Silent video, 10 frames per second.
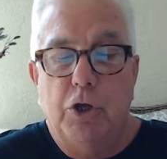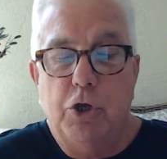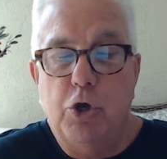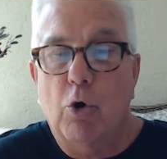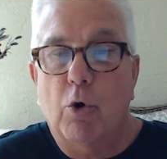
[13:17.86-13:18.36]

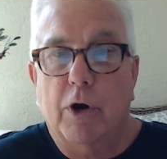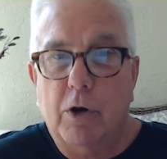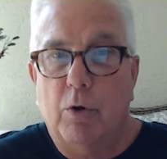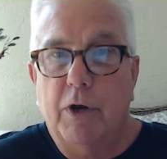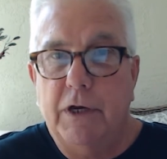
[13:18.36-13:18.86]

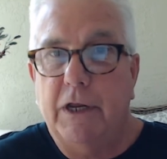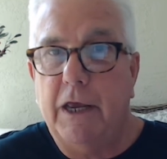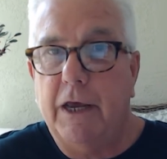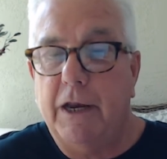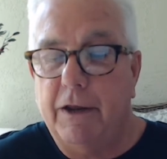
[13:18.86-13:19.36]
you're going to
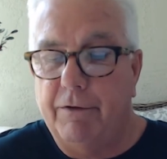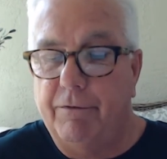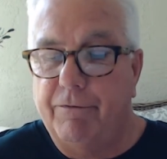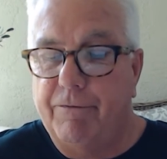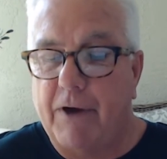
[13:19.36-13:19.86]
get
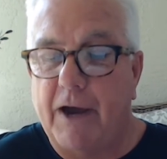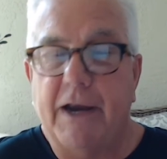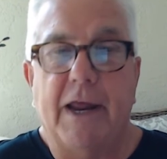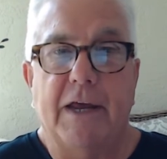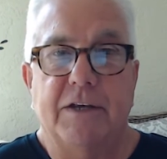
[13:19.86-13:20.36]

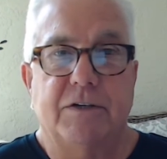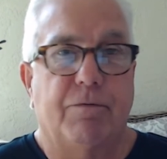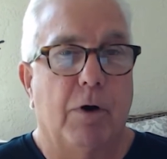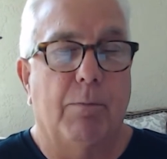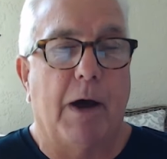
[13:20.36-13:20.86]

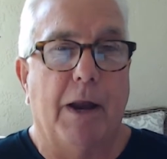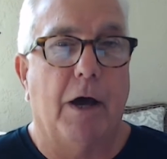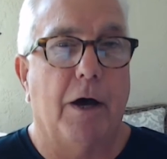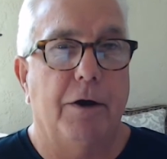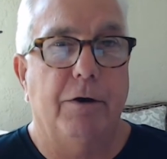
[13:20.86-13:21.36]
financed for about
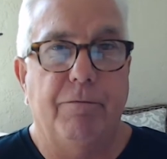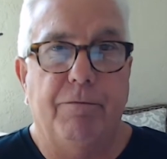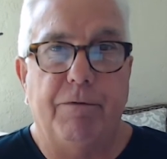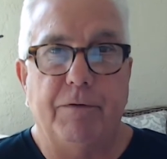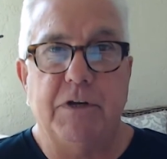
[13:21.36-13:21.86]

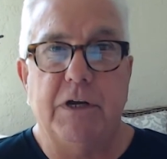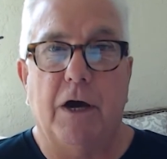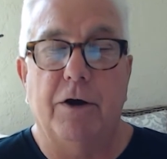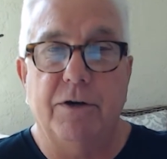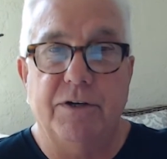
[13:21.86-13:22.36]
150,
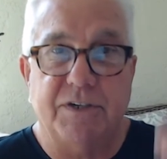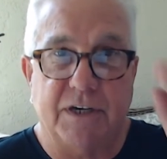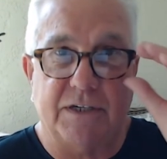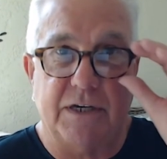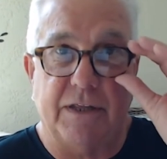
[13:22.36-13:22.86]

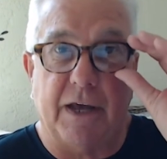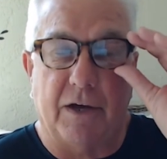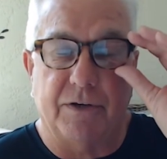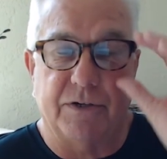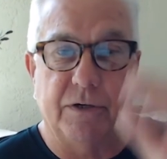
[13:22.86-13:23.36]

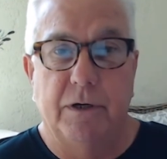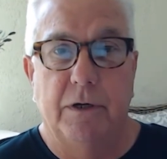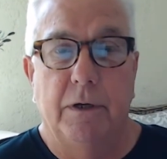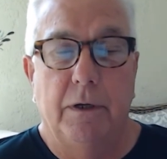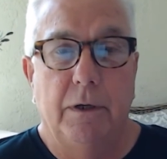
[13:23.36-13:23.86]
160,000.
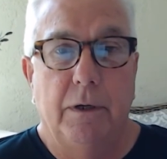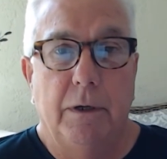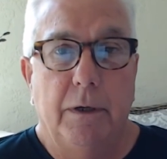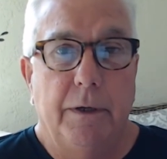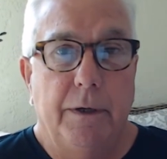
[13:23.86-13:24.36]

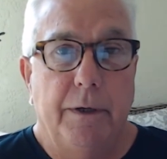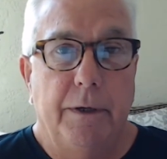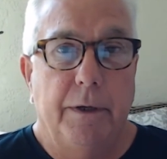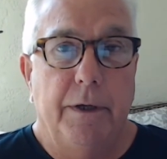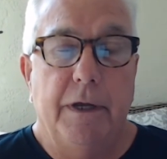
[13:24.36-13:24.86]

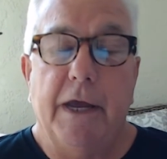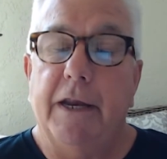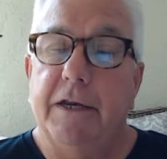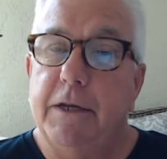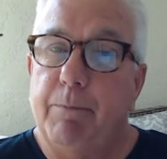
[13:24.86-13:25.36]

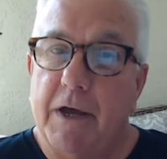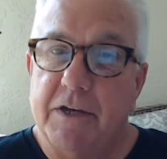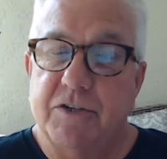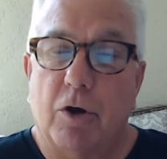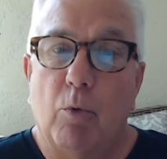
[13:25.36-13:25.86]
And it
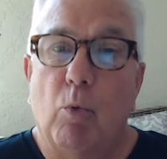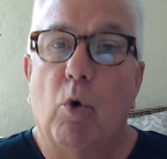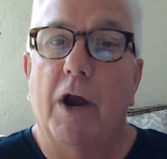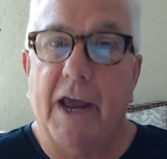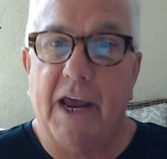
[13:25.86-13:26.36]
depends on
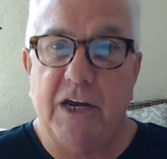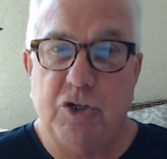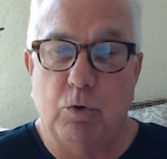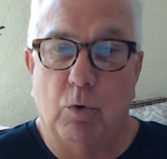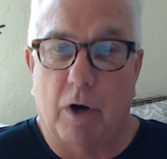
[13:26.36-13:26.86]
what
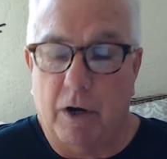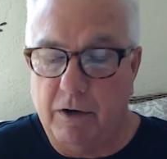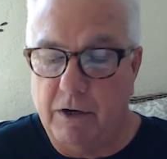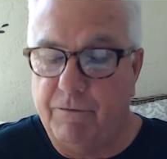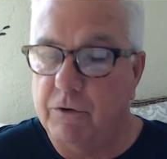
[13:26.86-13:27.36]
age you
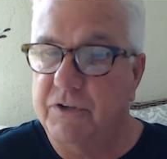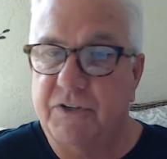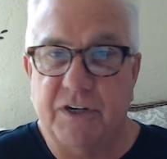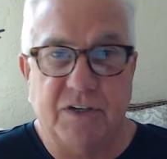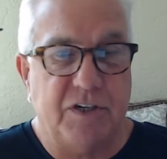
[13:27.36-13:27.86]
are. If you're
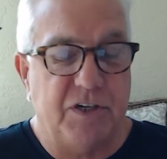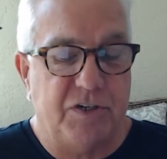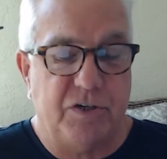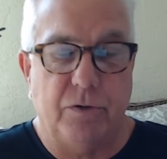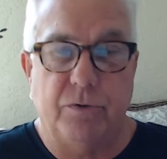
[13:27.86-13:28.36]

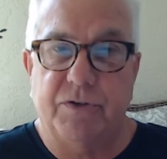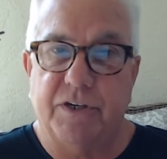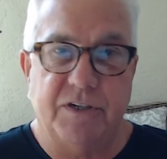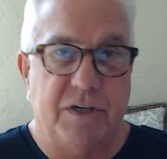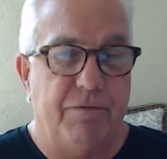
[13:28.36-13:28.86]
62,
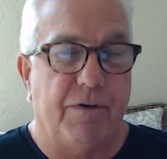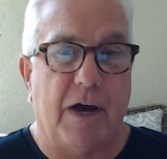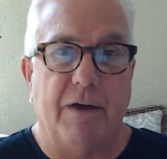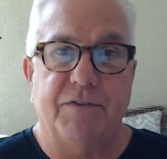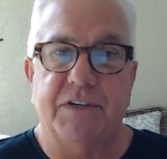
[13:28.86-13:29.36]

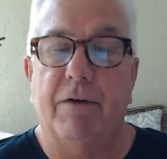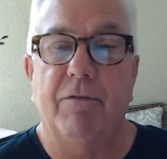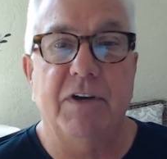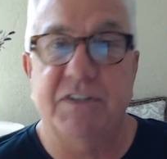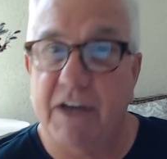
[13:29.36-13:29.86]
65,
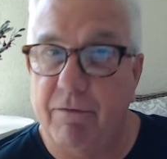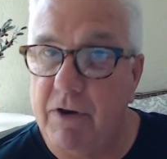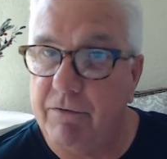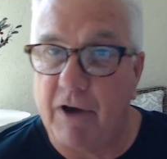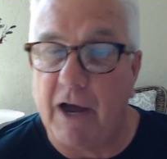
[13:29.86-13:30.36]
70,
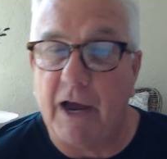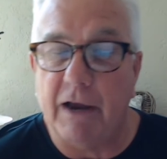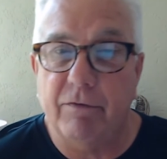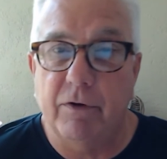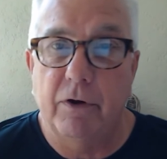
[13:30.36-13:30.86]

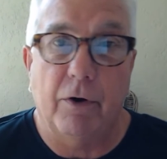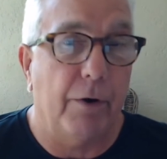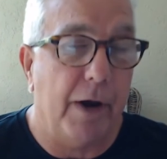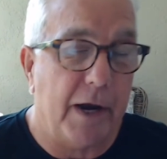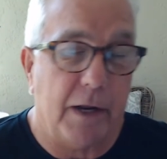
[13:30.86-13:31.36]
75,
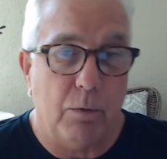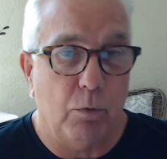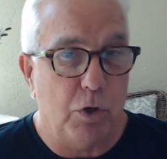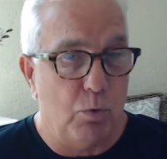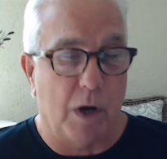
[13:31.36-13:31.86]
or 80
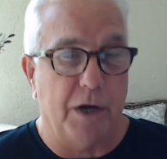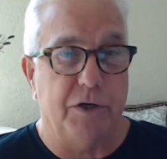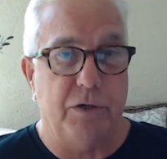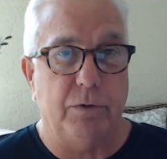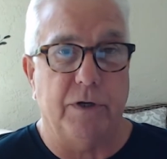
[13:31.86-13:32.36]
when you want
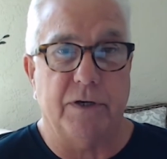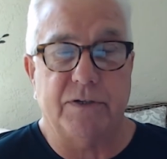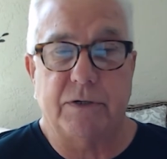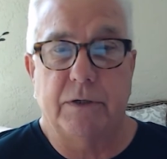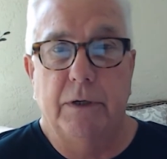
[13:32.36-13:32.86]
to do
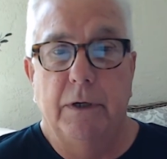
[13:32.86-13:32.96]
this.